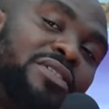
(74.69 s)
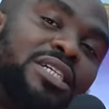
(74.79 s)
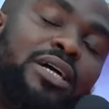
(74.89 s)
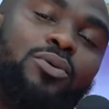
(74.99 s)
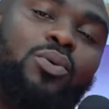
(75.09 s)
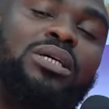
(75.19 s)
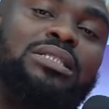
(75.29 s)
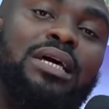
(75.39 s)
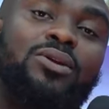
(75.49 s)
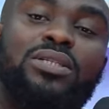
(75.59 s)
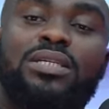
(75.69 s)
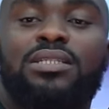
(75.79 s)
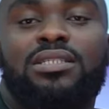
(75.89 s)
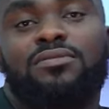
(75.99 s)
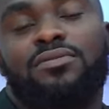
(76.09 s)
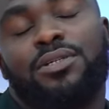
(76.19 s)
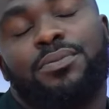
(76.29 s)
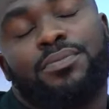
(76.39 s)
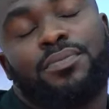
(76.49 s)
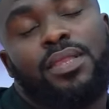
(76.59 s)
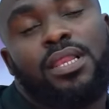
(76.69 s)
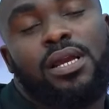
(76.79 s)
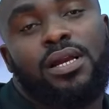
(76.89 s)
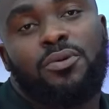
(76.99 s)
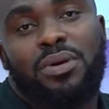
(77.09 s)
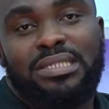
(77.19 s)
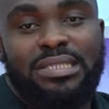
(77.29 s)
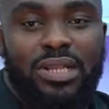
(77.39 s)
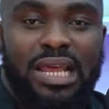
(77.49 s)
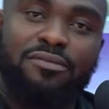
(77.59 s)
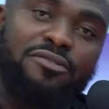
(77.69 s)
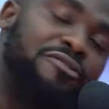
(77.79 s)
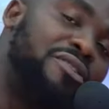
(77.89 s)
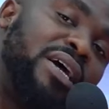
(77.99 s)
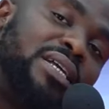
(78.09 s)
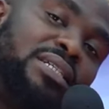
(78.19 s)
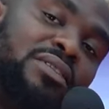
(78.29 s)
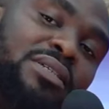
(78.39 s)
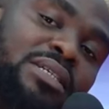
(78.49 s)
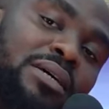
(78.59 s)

channel one eighty-nine on D S T V. We are still live on Fridays every ten